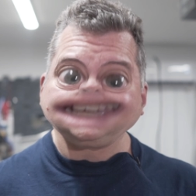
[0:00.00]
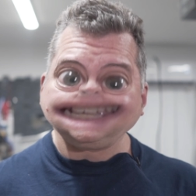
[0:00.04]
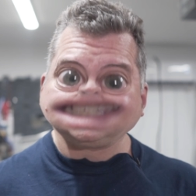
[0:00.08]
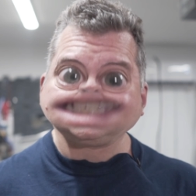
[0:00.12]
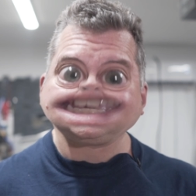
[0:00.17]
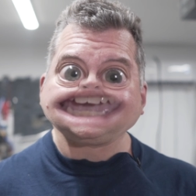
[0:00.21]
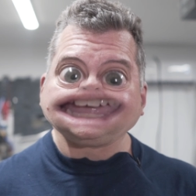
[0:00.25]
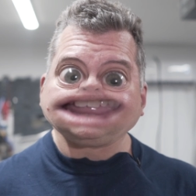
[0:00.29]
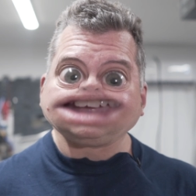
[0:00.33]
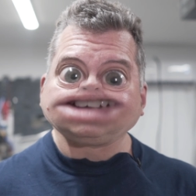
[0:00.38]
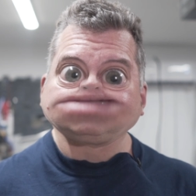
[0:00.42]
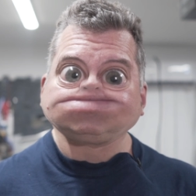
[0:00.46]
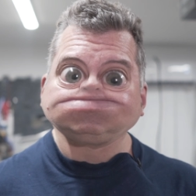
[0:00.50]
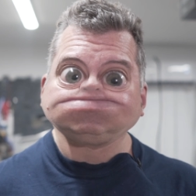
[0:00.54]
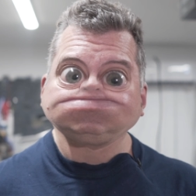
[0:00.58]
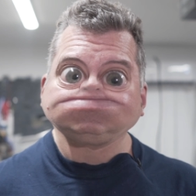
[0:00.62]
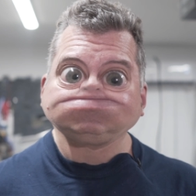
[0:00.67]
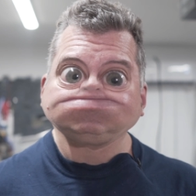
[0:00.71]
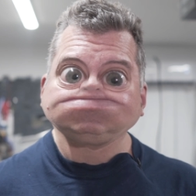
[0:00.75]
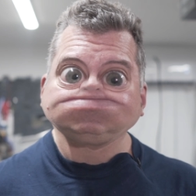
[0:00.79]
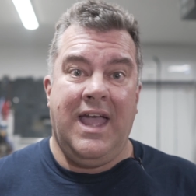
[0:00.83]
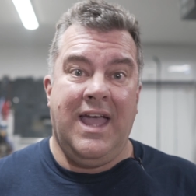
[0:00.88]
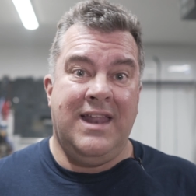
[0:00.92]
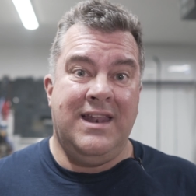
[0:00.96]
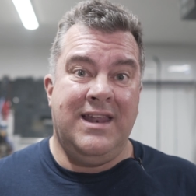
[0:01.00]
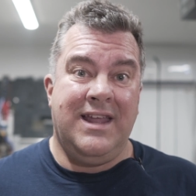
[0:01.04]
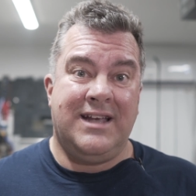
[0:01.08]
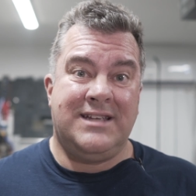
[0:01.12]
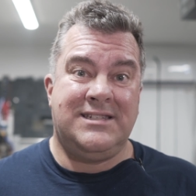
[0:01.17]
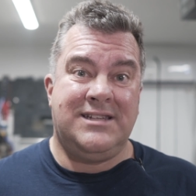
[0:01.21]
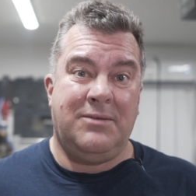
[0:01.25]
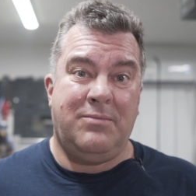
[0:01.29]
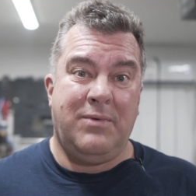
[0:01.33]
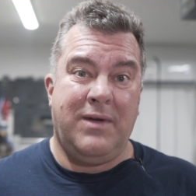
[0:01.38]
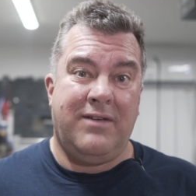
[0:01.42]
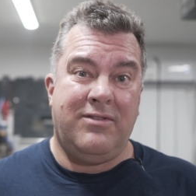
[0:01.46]
It's killer. And
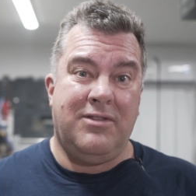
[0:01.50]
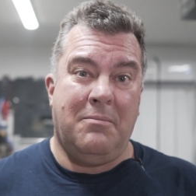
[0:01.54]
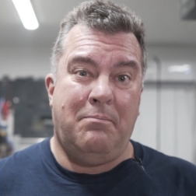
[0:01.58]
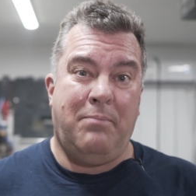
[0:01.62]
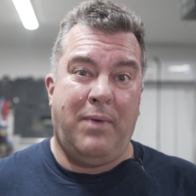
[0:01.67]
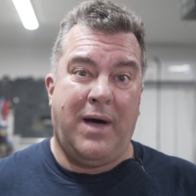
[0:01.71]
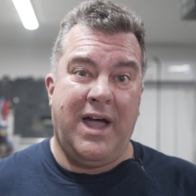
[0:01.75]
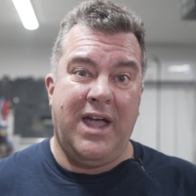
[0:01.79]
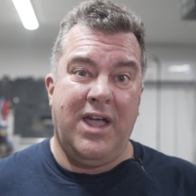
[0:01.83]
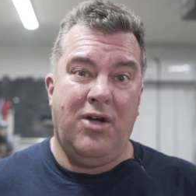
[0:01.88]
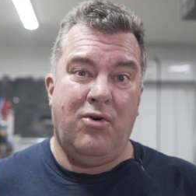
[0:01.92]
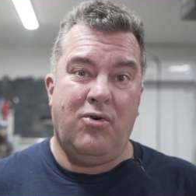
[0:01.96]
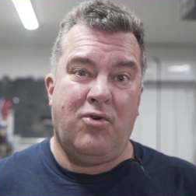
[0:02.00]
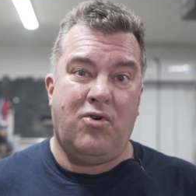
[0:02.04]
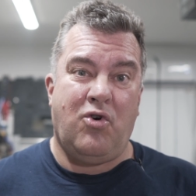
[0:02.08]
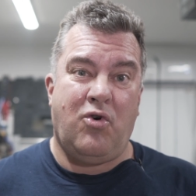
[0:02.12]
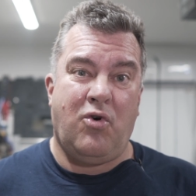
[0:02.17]
next up, we have the Bayou